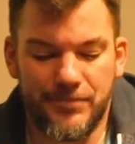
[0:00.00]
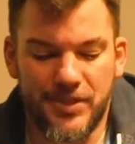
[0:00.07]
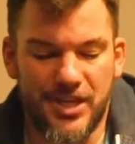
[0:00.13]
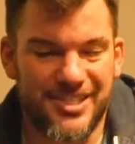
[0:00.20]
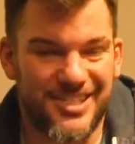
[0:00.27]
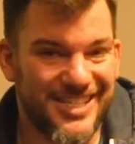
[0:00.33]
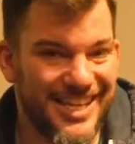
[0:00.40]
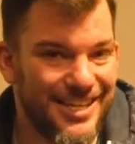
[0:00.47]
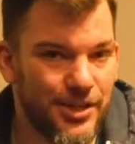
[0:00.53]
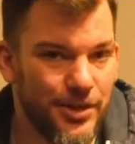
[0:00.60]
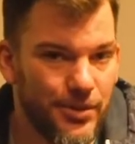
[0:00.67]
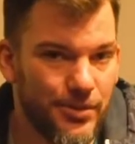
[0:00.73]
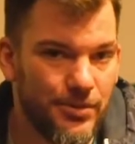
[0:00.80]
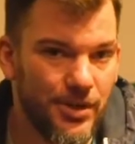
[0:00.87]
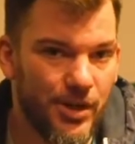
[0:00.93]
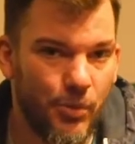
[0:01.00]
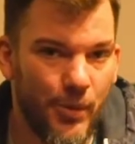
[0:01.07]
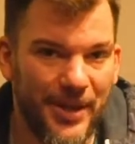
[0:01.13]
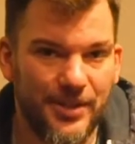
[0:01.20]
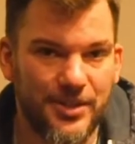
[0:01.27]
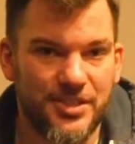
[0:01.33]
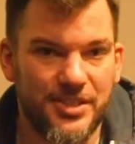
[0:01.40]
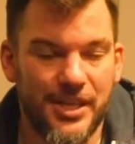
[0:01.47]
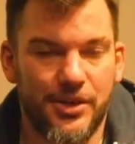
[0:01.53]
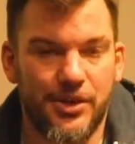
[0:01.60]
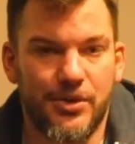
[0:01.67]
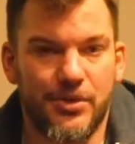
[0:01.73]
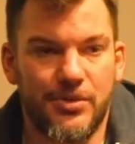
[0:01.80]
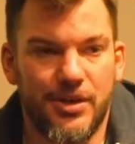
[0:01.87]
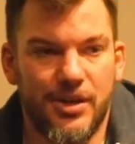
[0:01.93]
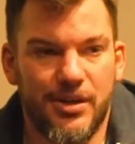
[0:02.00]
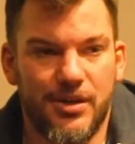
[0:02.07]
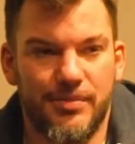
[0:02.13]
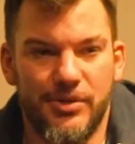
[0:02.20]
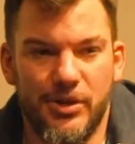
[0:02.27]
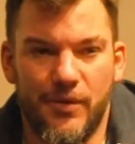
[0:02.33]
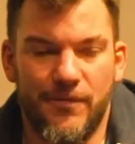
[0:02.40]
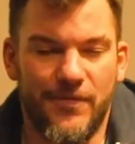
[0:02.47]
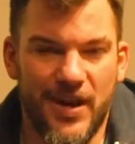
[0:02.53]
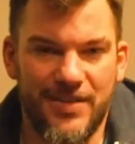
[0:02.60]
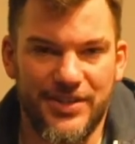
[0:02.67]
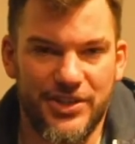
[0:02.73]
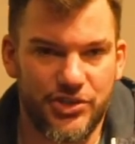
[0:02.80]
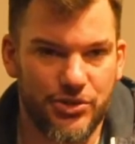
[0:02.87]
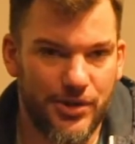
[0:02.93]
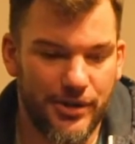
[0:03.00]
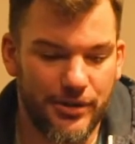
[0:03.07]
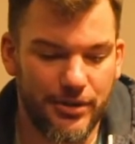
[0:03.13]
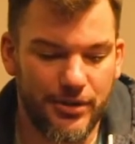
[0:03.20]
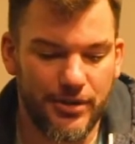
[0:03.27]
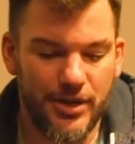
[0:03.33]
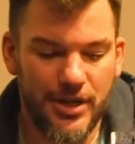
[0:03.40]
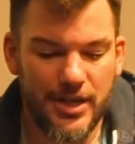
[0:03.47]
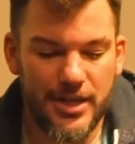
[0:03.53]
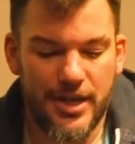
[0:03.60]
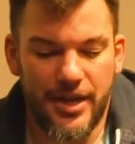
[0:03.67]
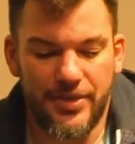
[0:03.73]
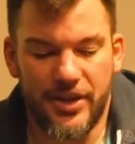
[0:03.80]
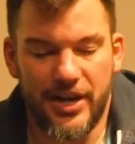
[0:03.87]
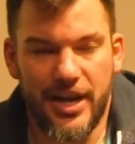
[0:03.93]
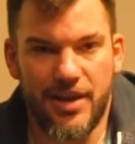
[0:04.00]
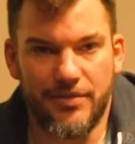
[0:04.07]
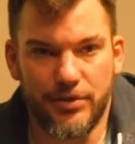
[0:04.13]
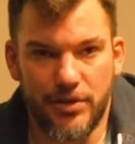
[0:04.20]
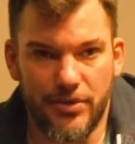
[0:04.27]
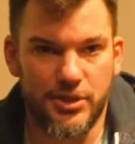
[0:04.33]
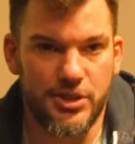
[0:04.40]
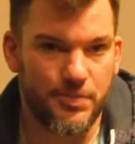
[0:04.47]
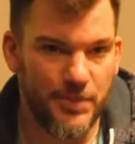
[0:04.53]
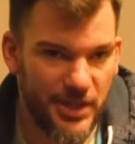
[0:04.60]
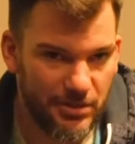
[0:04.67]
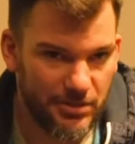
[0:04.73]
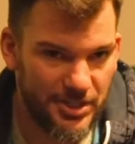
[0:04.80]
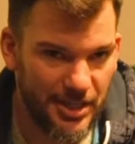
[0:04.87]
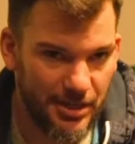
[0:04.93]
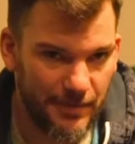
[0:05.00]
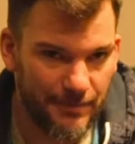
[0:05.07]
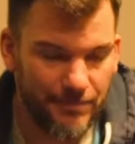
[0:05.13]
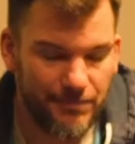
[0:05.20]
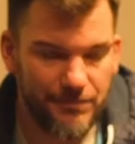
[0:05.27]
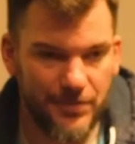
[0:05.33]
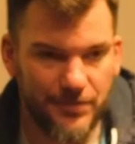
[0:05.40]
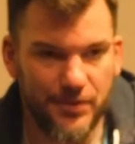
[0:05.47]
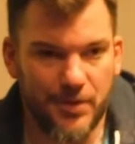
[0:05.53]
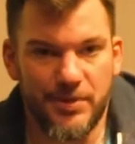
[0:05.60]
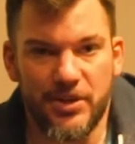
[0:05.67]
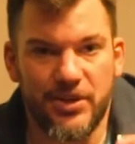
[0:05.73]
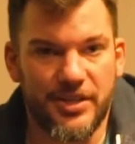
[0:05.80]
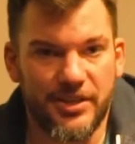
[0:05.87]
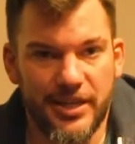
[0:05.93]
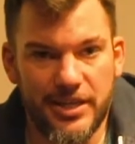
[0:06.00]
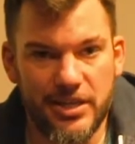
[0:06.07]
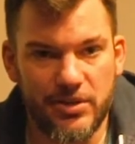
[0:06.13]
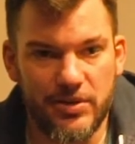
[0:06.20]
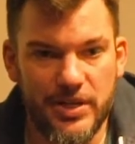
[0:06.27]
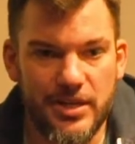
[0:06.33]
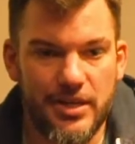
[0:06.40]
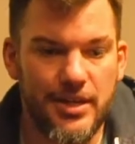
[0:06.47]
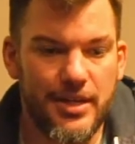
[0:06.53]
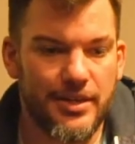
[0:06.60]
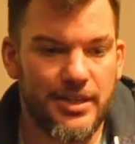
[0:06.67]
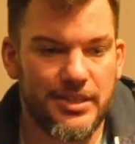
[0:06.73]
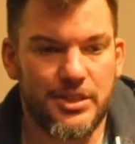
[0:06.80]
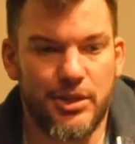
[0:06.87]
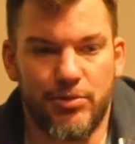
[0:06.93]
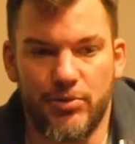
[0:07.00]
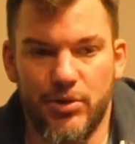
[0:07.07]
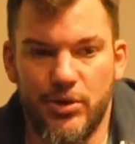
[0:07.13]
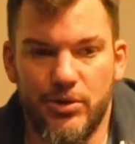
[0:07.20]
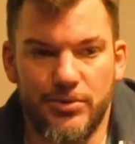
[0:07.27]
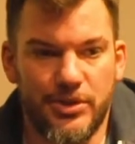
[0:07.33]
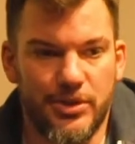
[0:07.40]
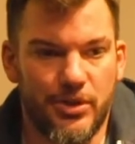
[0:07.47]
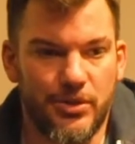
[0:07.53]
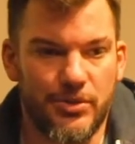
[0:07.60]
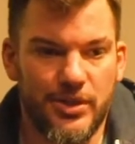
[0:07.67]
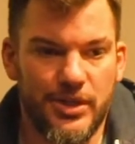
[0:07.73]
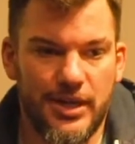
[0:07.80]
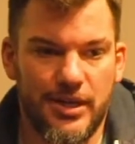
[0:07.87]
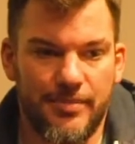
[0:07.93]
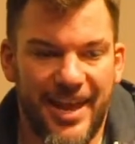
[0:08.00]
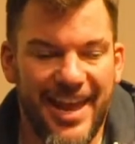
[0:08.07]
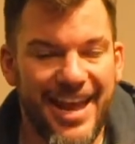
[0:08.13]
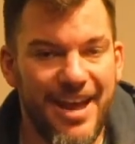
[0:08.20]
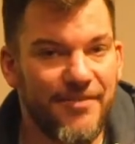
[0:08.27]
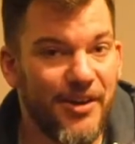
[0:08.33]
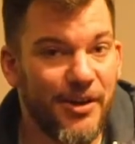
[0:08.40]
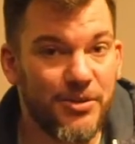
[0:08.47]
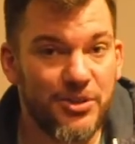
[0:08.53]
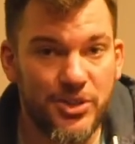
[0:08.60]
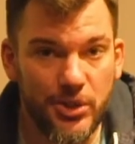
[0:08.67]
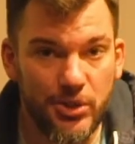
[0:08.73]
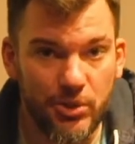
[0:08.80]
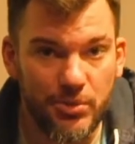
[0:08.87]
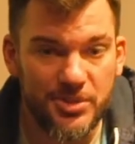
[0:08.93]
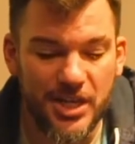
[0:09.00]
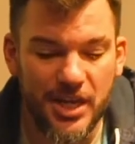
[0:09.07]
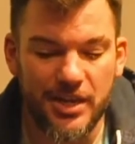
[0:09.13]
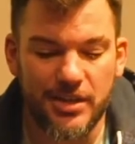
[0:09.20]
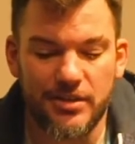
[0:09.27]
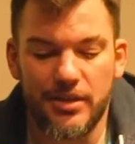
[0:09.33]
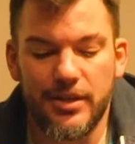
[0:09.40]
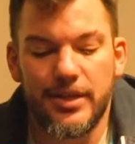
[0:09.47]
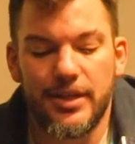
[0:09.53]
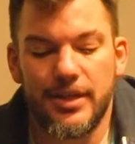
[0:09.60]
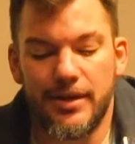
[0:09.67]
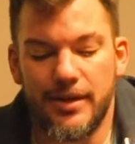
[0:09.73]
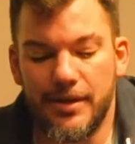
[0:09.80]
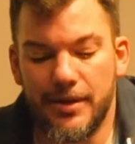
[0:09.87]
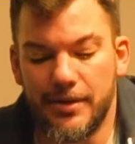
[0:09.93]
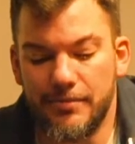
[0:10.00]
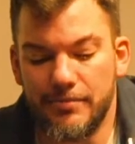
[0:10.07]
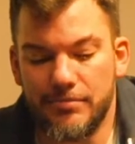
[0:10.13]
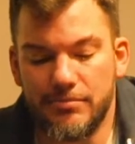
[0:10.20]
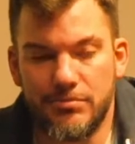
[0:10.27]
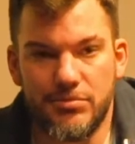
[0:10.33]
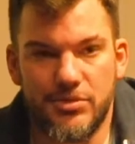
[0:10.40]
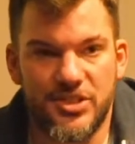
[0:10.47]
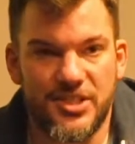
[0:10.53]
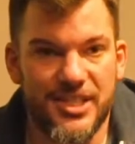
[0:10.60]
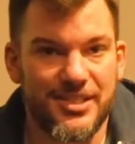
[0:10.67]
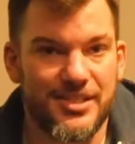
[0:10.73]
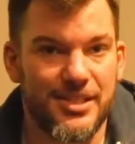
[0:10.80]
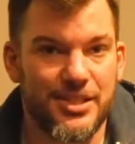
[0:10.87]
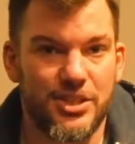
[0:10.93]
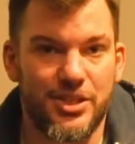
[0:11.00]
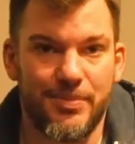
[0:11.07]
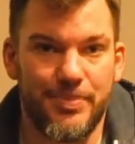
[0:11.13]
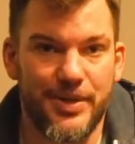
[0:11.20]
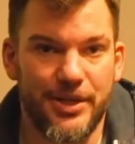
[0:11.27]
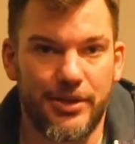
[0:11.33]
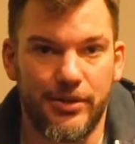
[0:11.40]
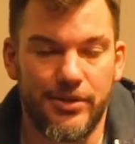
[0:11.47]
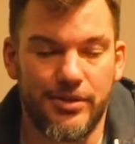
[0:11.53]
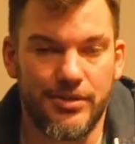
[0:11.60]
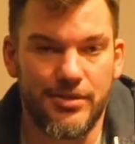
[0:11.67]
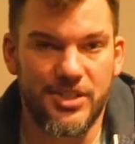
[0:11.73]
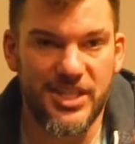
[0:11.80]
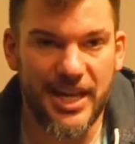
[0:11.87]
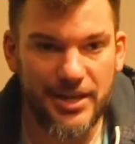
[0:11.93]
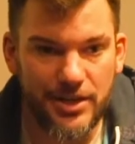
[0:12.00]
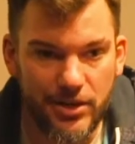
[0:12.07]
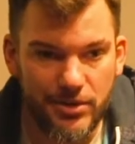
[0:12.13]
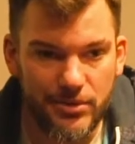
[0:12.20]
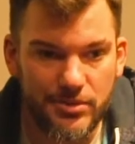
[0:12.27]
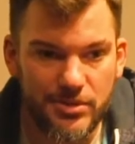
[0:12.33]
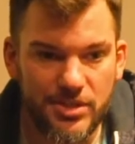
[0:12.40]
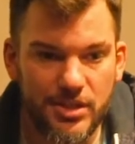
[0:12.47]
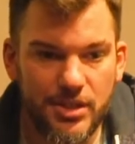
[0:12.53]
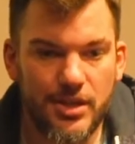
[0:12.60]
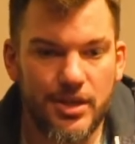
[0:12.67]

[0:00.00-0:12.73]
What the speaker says: a Senko, a weightless Senko, 5-inch or under, and then I have another spinning setup for up here on Lake Erie that's to throw, half-ounce tubes on, 6-inch and bigger Senkos.